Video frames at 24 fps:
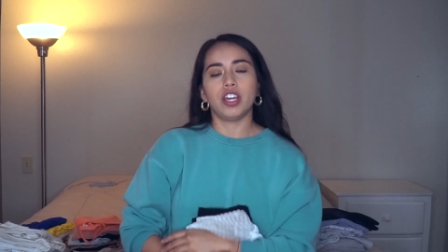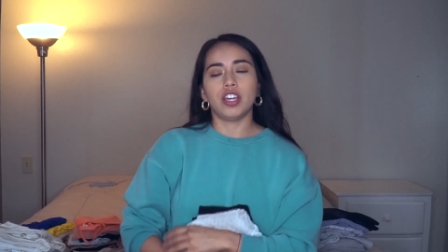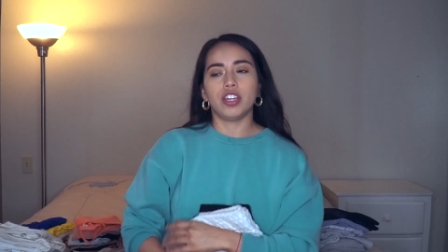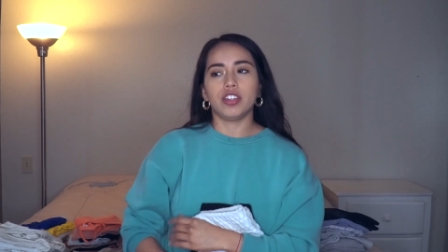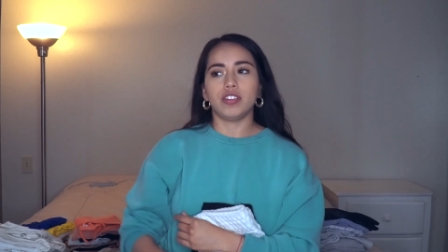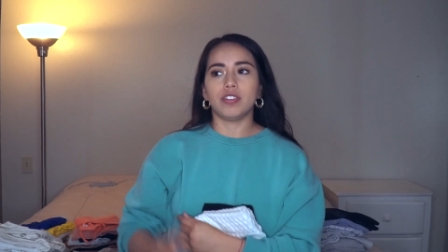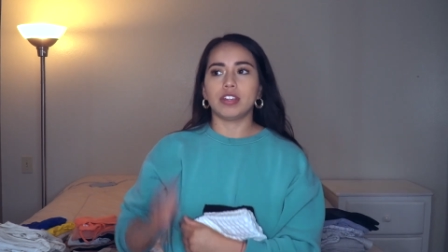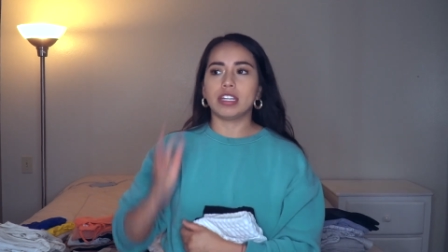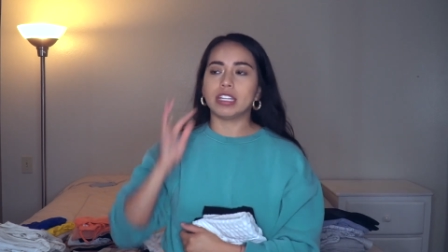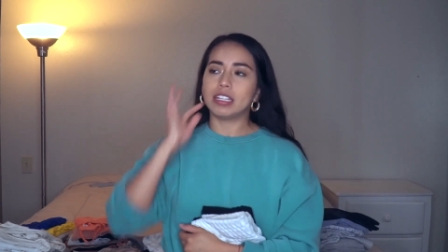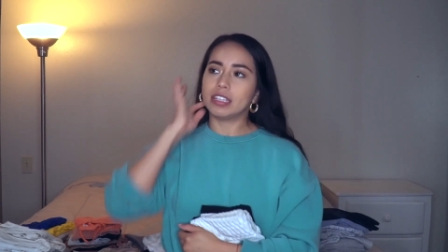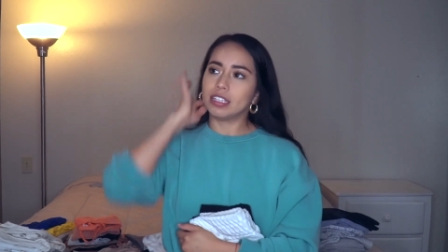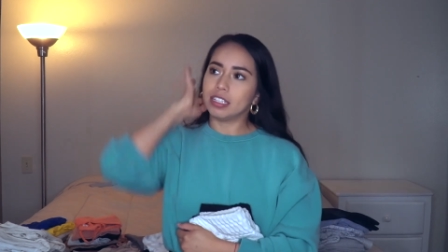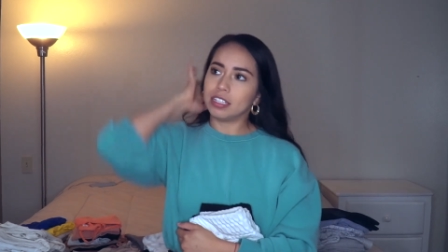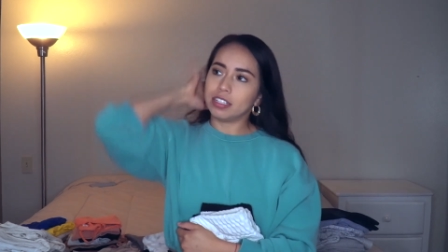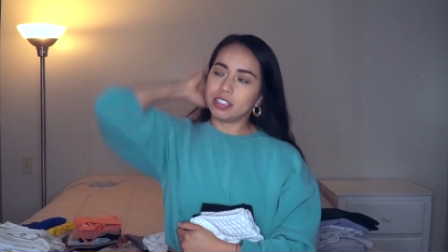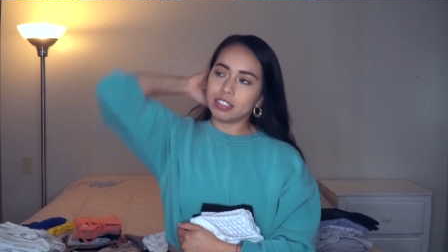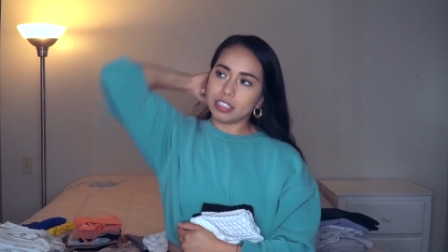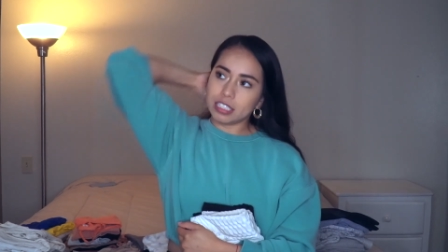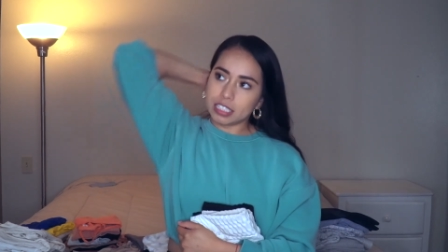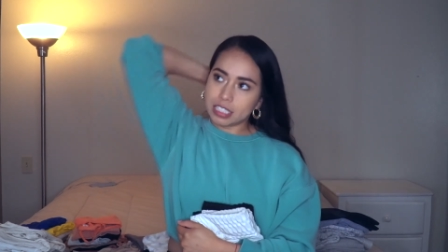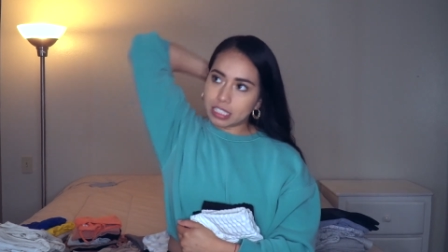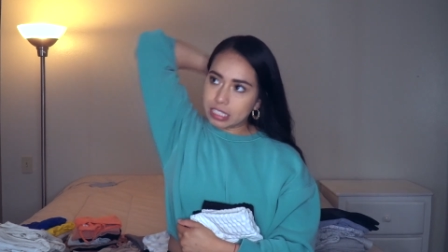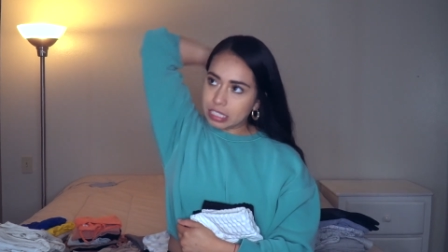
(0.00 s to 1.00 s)
you can
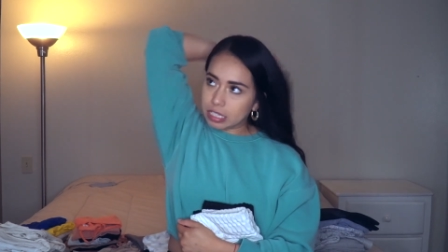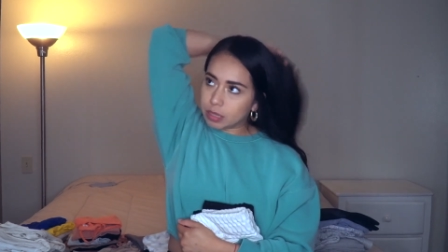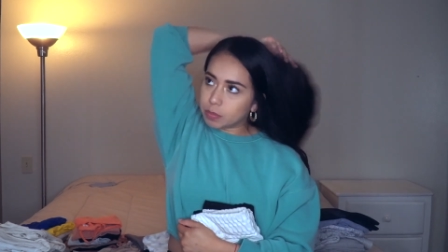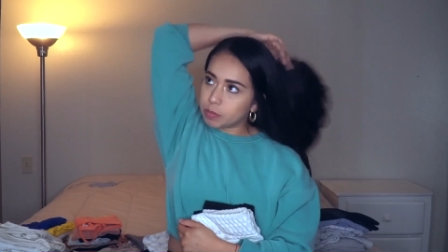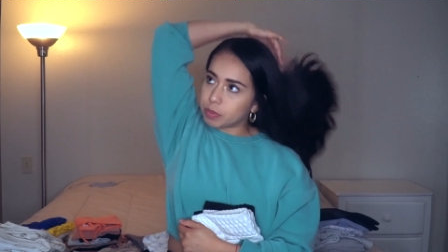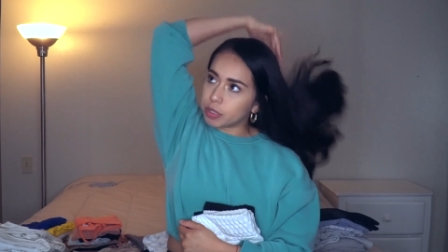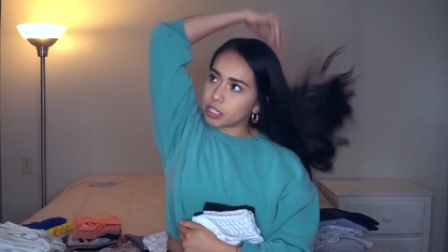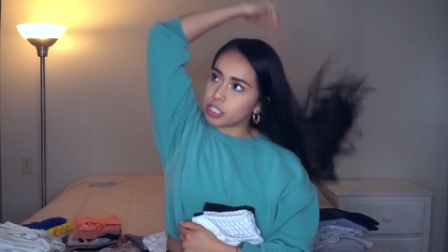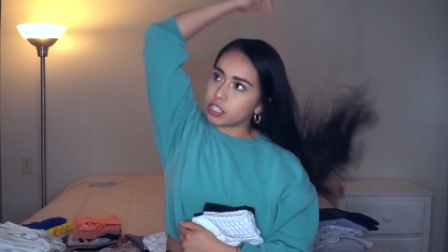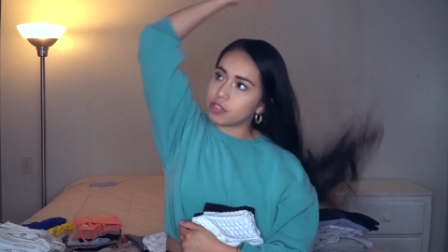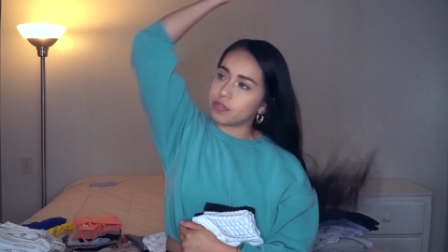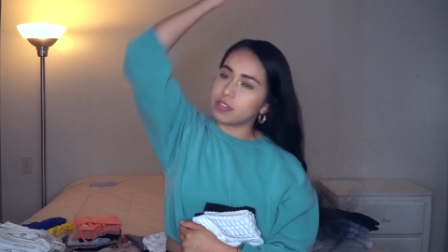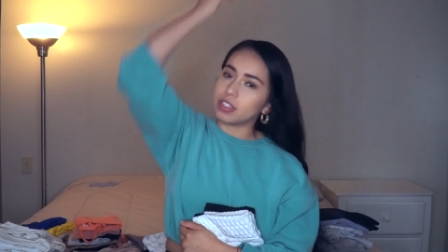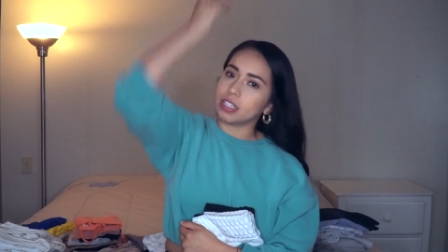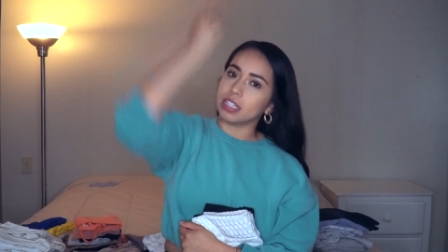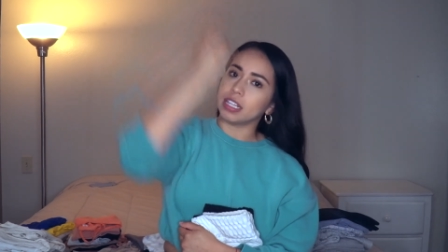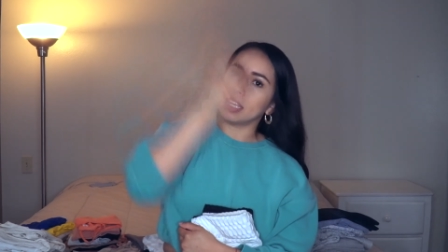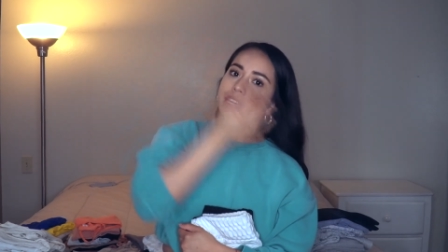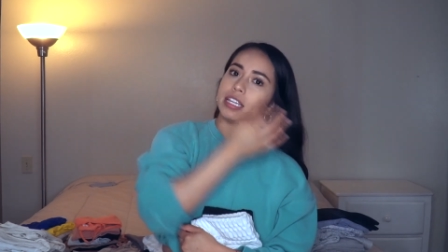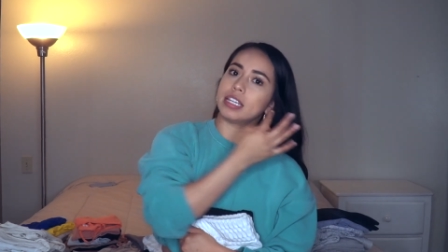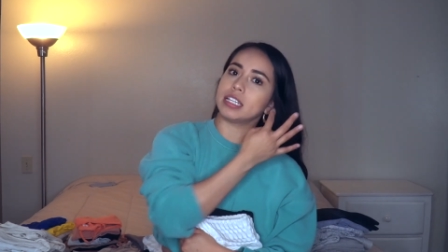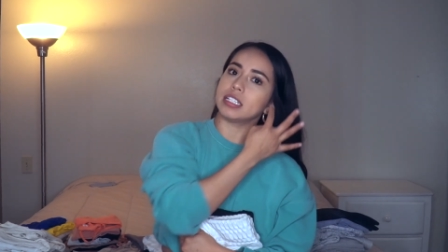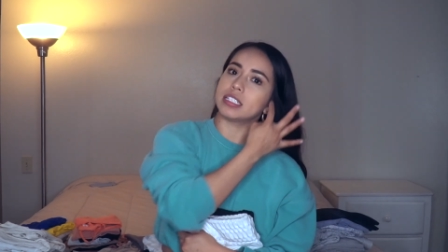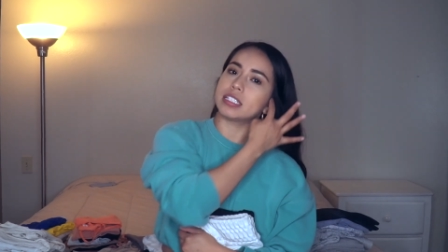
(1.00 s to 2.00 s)
literally see a bunch of the
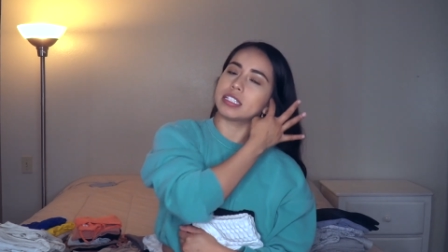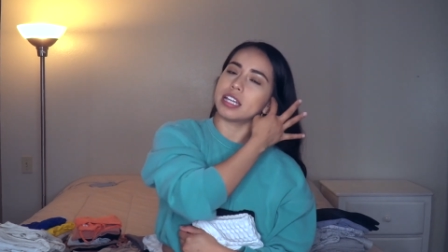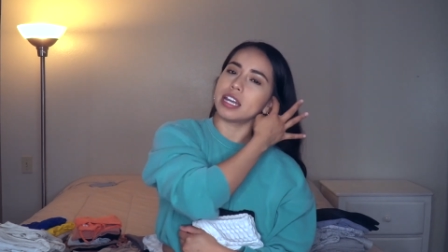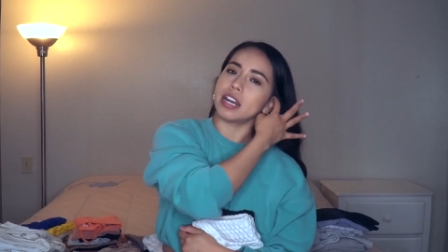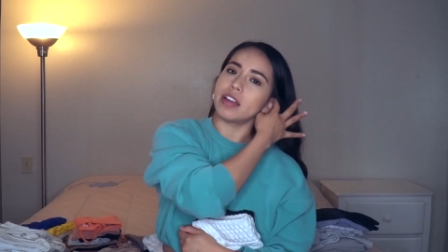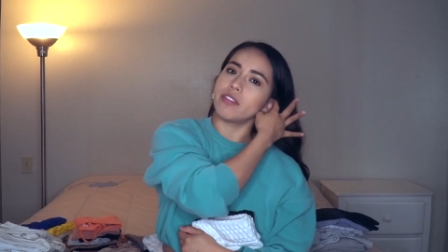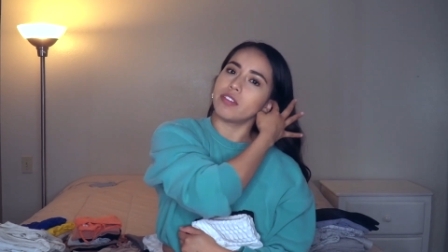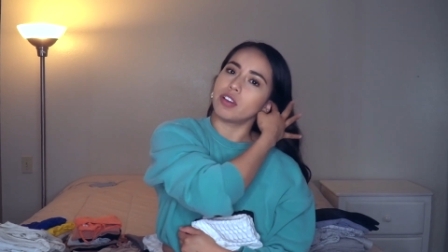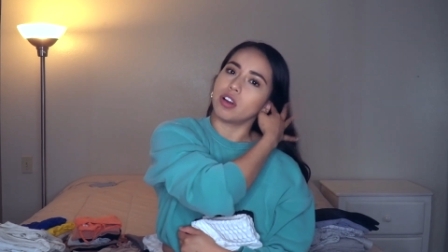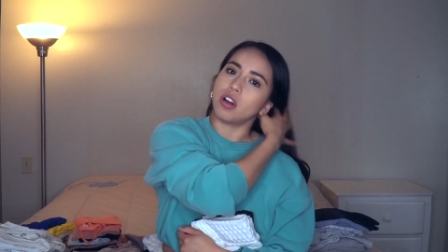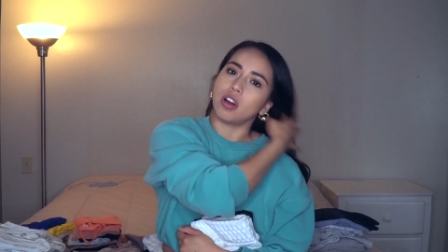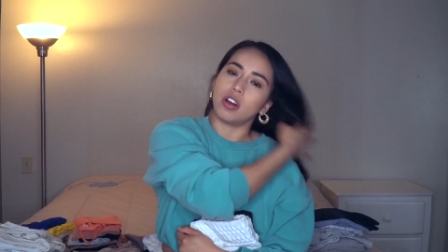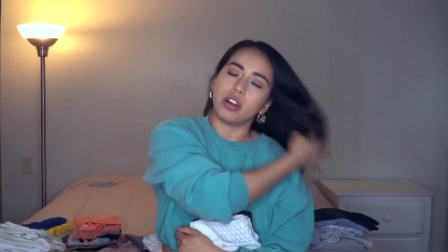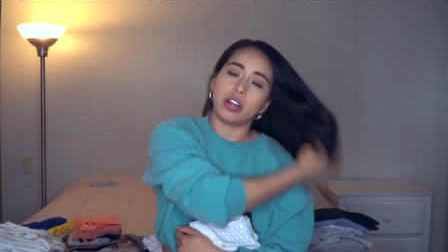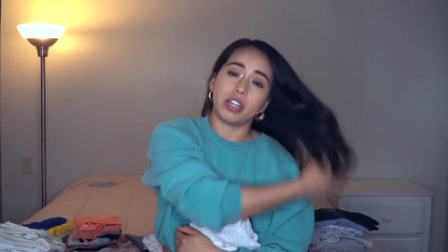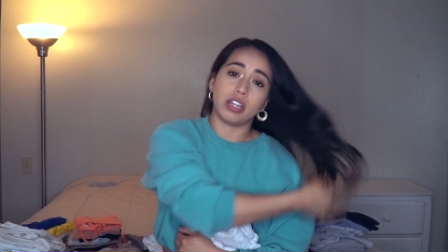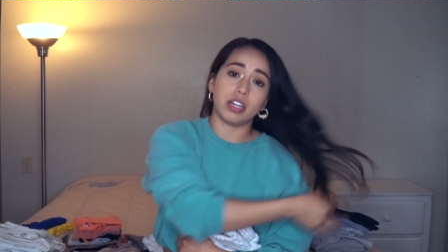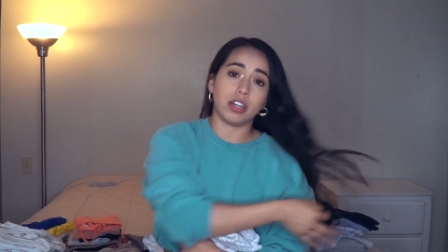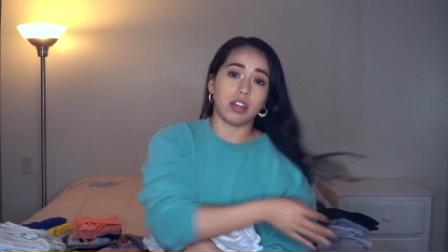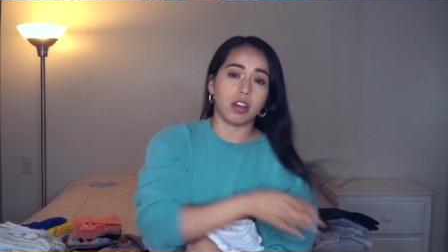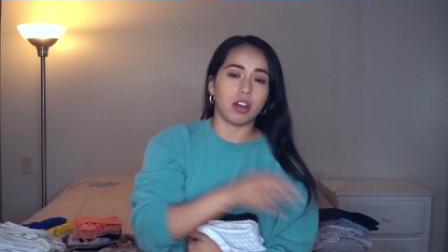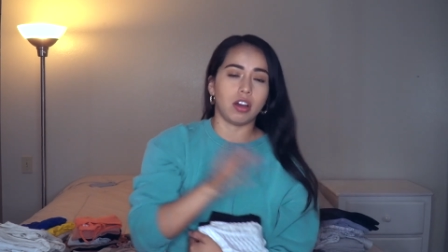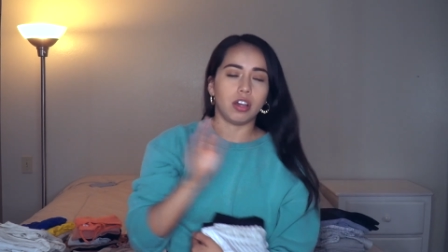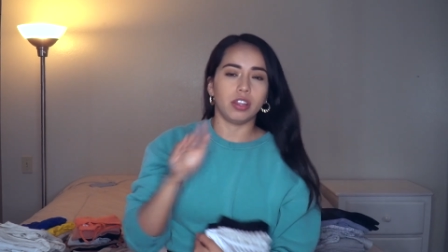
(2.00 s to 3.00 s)
leggings that I've
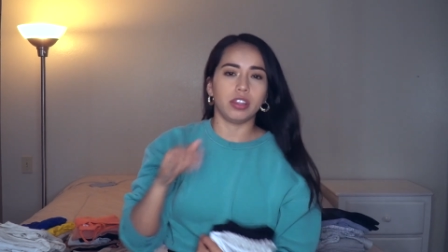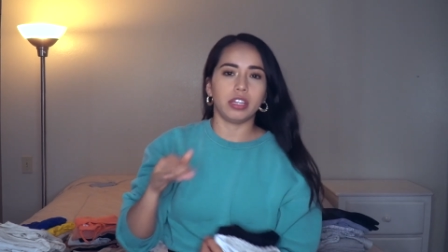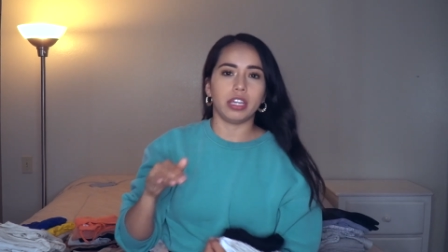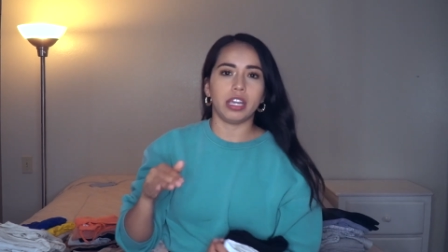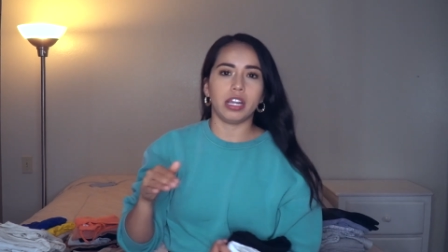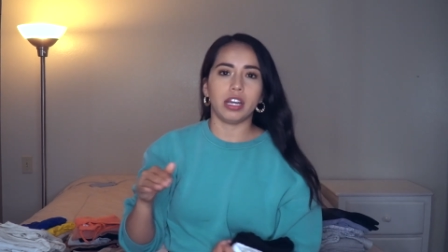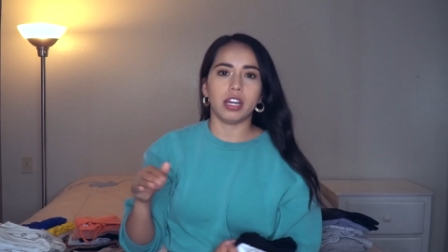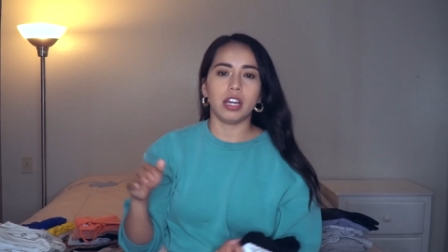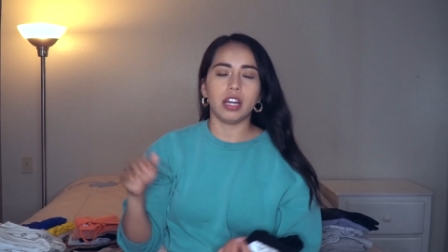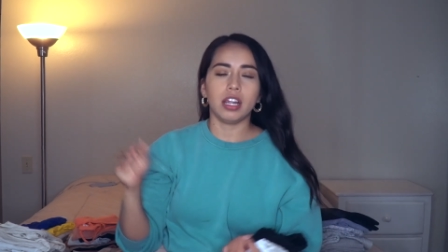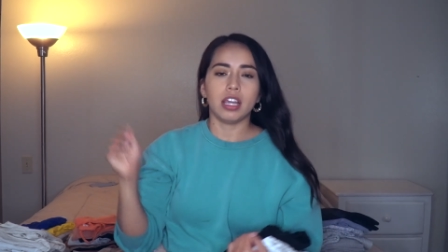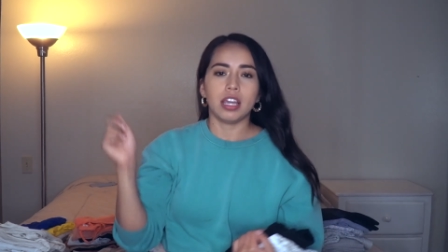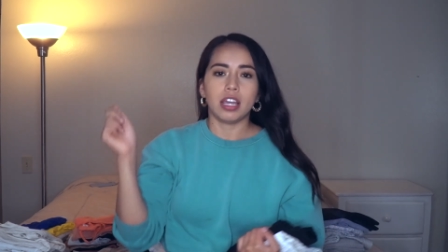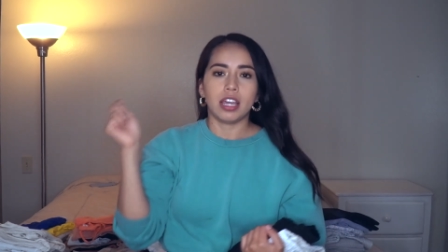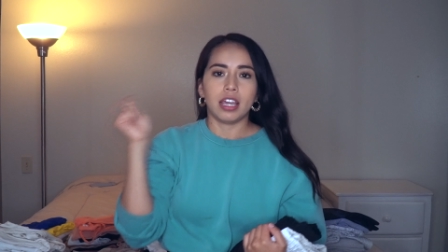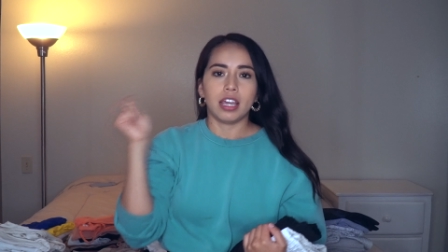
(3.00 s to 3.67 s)
gotten on there,